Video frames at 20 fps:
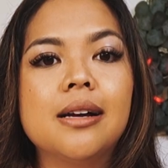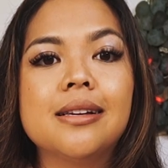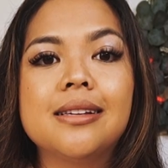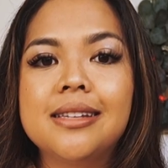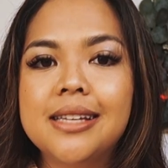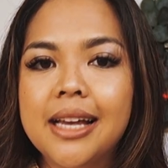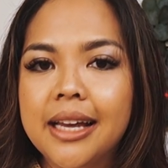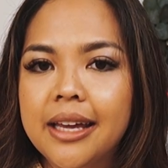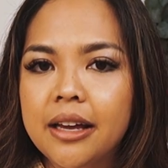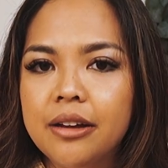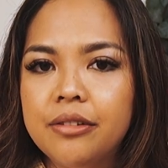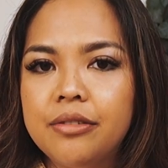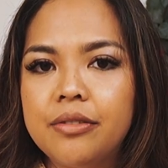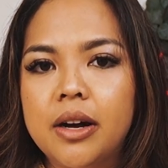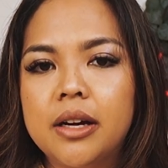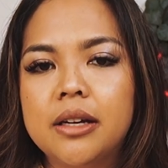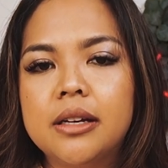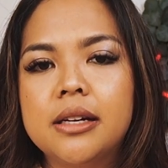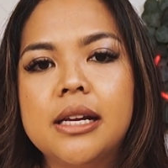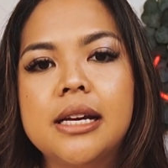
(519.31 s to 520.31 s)
A sinking
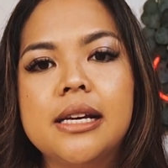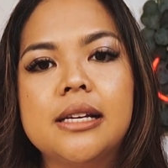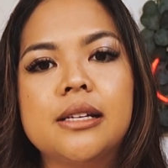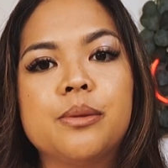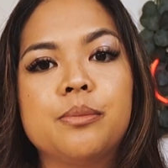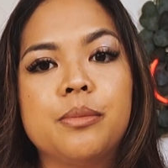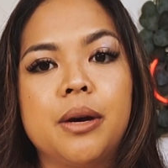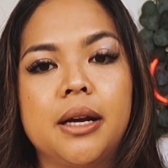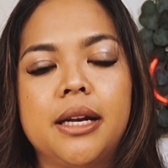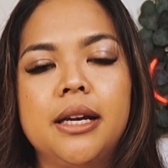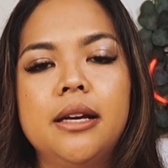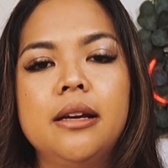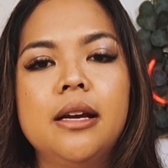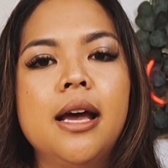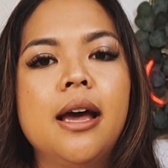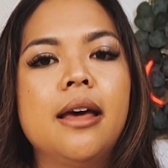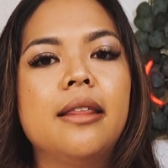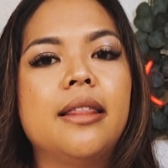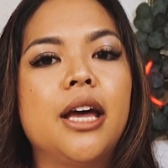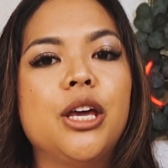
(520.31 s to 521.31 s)
fund is money
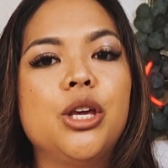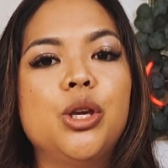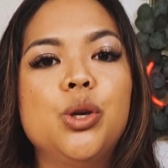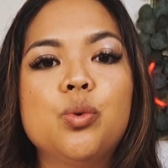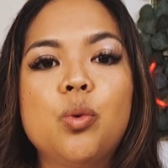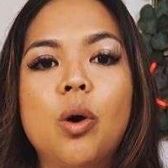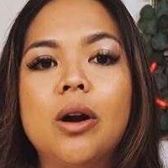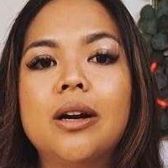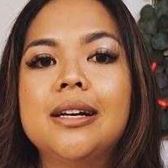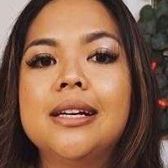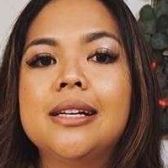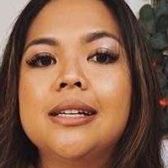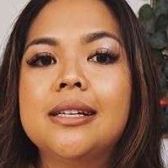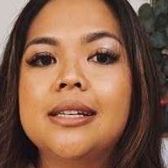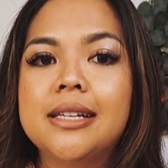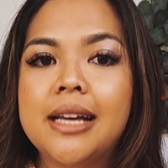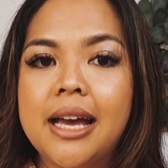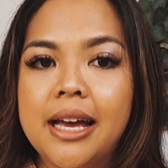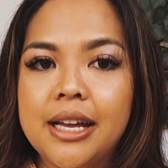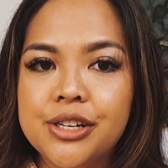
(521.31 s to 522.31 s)
that you are
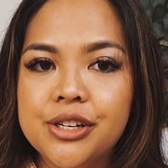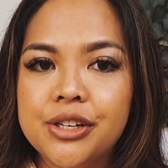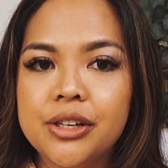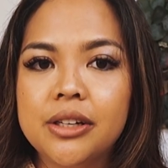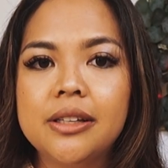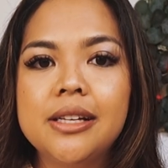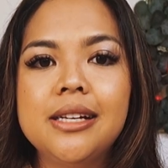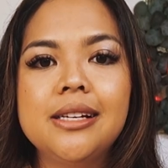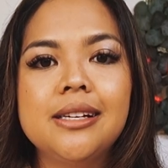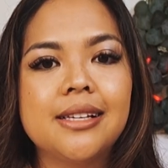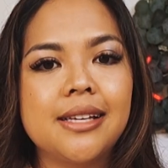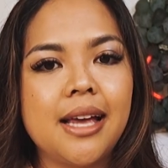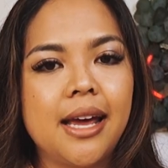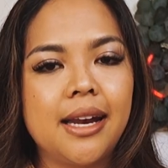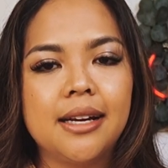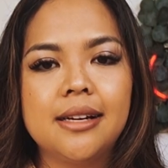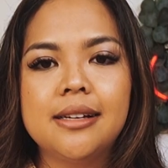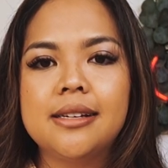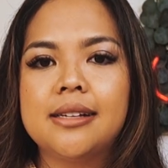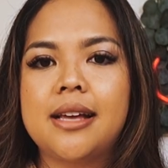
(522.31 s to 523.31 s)
intentionally
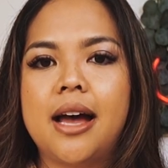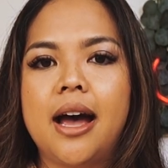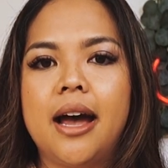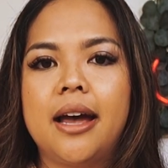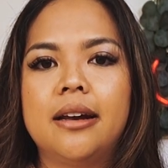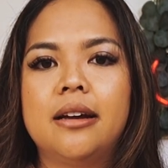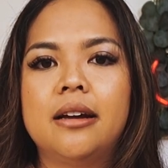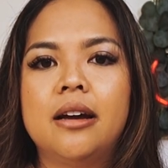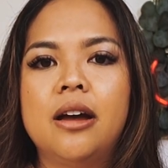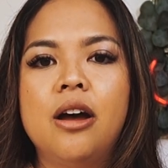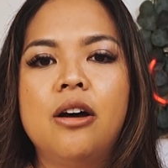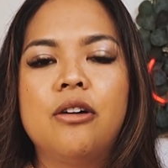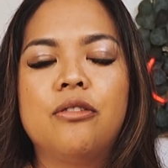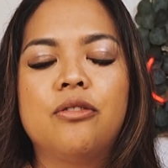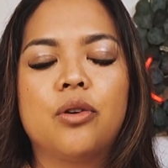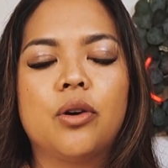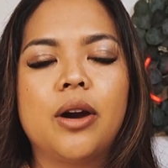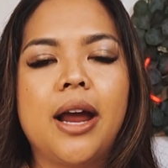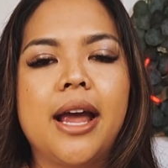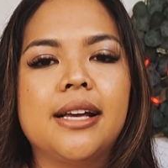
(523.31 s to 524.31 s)
setting aside
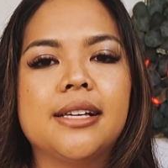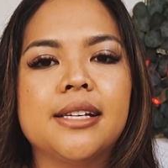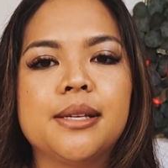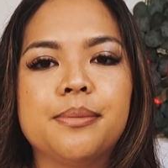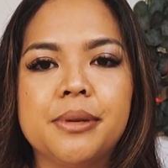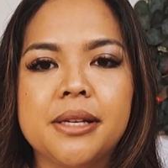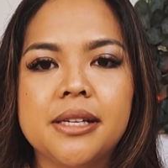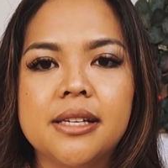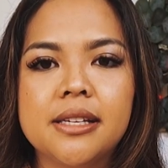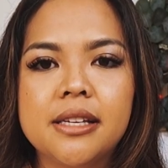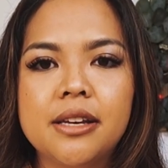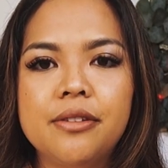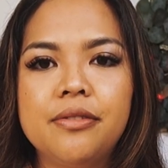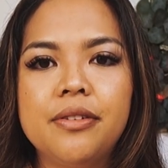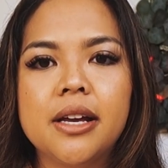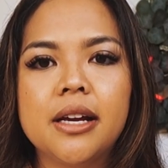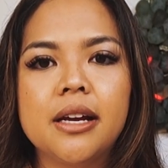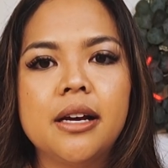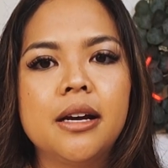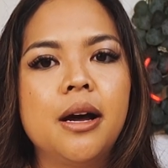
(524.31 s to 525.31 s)
for a
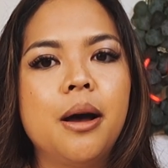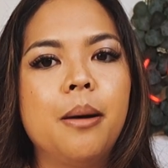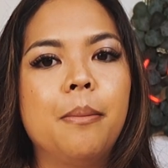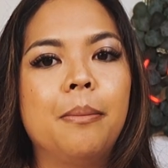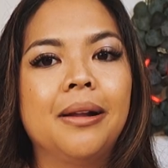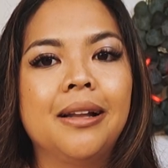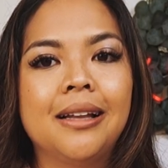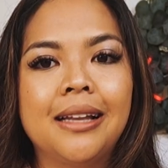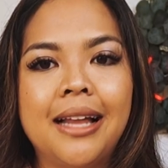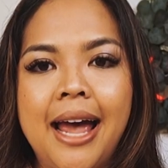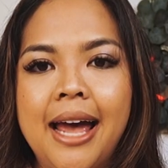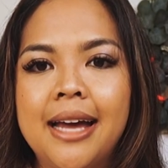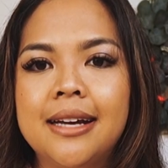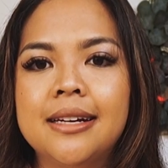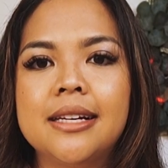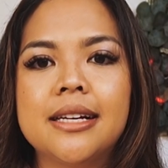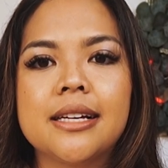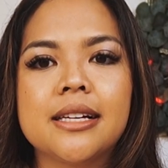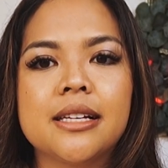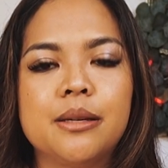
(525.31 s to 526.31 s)
specific
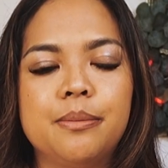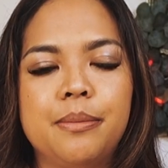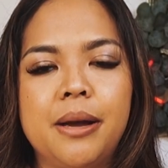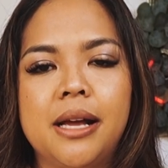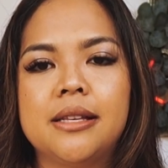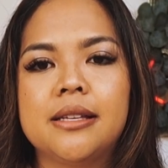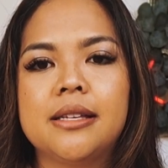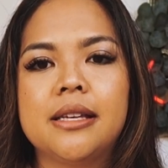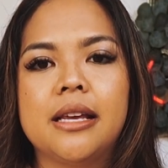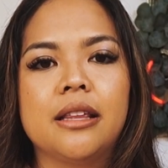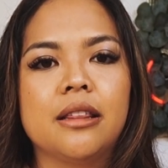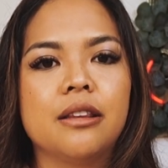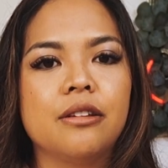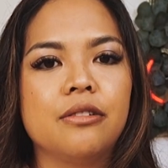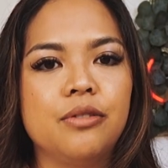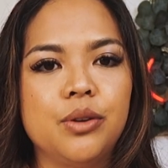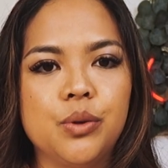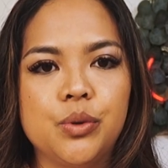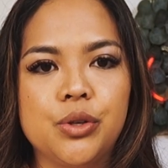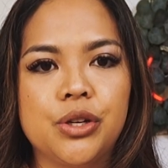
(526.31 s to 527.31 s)
planned expense in the
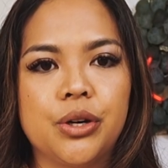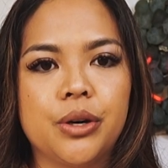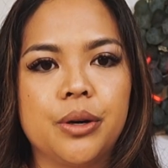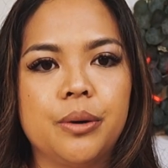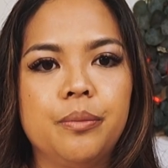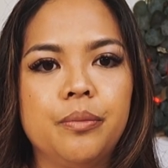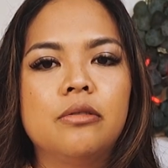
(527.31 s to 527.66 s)
future.